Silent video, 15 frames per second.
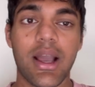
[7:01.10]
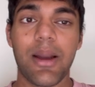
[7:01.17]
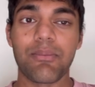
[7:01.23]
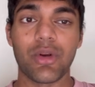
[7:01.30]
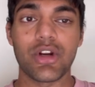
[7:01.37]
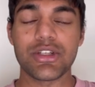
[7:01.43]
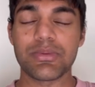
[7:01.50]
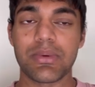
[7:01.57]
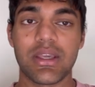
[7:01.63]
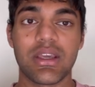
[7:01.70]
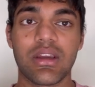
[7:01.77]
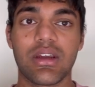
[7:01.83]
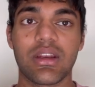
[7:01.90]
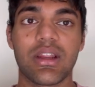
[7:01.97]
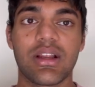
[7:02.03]
i'm not
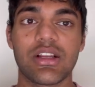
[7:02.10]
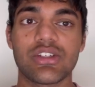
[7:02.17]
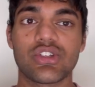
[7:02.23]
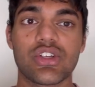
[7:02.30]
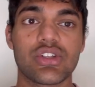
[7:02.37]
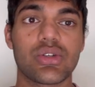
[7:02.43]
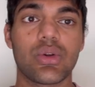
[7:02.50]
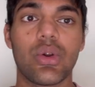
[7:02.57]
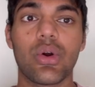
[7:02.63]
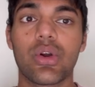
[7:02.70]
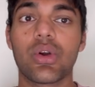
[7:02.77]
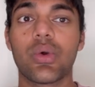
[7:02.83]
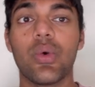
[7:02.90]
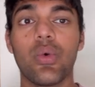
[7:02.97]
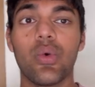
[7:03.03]
speaking in english just to look
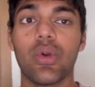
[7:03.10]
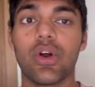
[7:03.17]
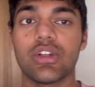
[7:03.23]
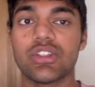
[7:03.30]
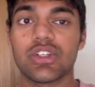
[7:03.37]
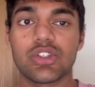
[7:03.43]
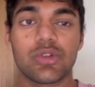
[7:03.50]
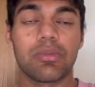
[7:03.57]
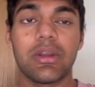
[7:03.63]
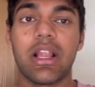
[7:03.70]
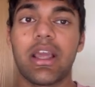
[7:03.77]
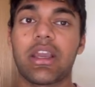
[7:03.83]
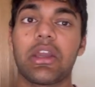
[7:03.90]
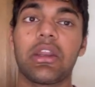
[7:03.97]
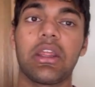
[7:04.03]
cool or just to be
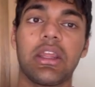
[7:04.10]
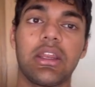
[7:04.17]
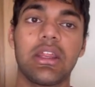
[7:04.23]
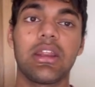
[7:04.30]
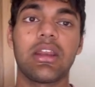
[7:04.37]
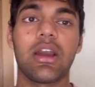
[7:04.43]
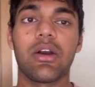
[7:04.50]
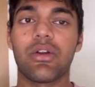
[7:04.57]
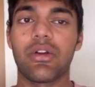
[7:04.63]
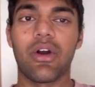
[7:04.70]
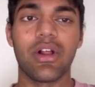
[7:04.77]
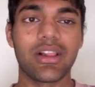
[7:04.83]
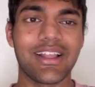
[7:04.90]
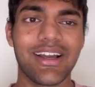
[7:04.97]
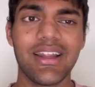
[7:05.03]
like canadian or
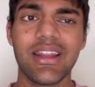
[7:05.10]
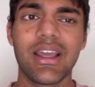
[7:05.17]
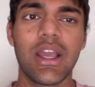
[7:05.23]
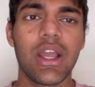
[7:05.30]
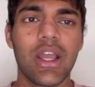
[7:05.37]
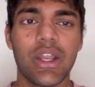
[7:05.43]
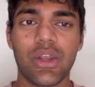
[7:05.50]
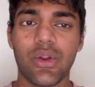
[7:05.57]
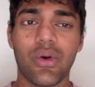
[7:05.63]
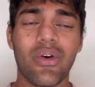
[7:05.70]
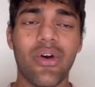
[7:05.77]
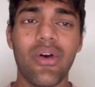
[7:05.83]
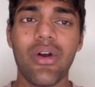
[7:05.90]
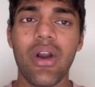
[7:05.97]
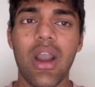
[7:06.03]
all that
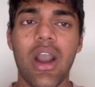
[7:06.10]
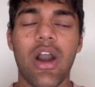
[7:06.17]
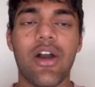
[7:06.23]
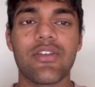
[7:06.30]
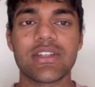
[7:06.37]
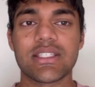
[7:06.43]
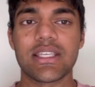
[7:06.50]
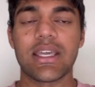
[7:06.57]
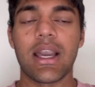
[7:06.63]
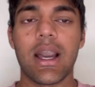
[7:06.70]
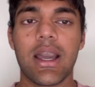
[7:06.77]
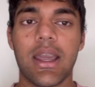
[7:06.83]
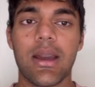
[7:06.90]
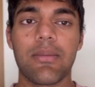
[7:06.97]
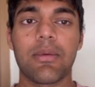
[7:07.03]
no obviously
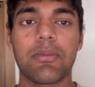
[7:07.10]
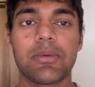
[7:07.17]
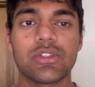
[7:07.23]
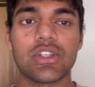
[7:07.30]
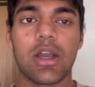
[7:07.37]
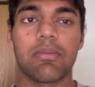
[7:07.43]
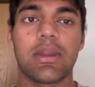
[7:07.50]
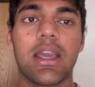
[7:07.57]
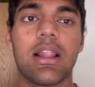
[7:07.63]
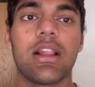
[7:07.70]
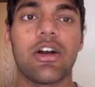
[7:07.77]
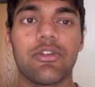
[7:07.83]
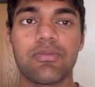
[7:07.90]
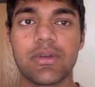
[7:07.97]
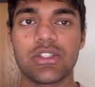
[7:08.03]
i am a punjabi i
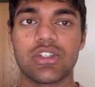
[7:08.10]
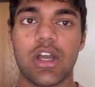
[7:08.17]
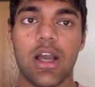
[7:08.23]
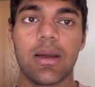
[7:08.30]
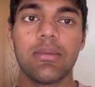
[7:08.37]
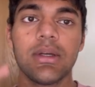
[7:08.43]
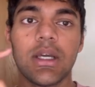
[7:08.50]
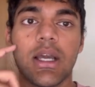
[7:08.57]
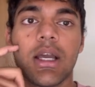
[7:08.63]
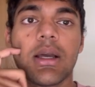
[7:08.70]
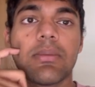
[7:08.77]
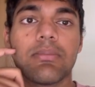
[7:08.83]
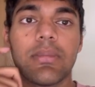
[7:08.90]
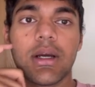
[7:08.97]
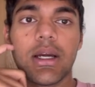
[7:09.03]
love punjab
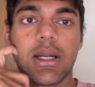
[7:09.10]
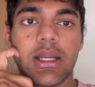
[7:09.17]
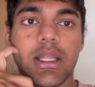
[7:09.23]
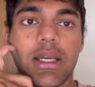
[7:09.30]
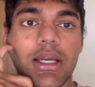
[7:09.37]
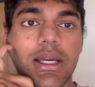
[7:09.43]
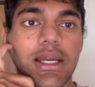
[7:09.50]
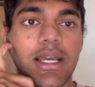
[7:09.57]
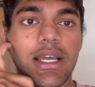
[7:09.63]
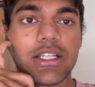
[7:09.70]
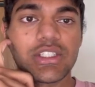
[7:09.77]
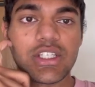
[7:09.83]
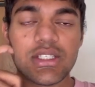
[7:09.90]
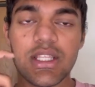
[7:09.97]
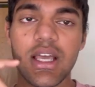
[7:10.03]
but
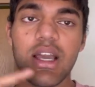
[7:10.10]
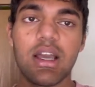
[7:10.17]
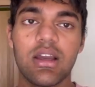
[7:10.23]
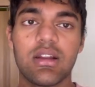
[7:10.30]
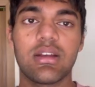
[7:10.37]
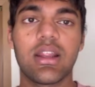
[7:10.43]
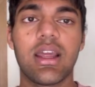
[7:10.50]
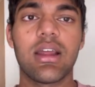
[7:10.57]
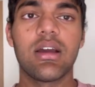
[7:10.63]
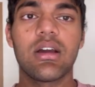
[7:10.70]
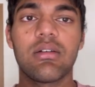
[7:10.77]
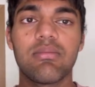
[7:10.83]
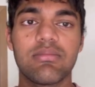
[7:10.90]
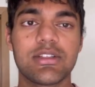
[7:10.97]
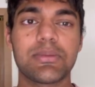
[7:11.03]
it's just that uh,
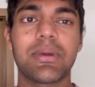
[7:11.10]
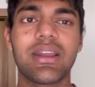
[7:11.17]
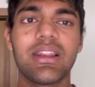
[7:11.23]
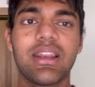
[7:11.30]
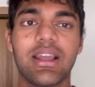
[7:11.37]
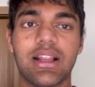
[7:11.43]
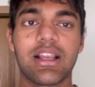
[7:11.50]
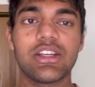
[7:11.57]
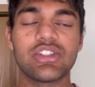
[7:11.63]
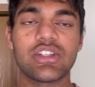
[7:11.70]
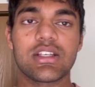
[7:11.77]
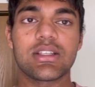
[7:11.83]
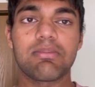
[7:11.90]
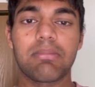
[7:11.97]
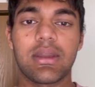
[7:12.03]
speaking in english
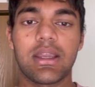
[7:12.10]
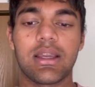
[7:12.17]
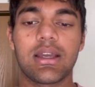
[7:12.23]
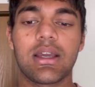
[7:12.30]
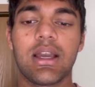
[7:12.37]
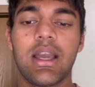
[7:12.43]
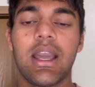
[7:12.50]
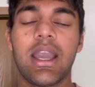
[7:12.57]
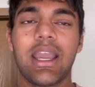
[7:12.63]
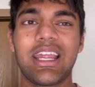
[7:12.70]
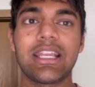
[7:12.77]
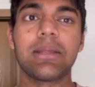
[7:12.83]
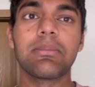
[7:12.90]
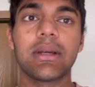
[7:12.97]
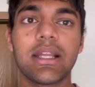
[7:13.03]
doesn't make
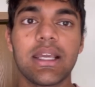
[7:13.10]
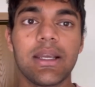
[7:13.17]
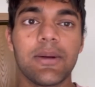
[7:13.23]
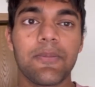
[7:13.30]
anybody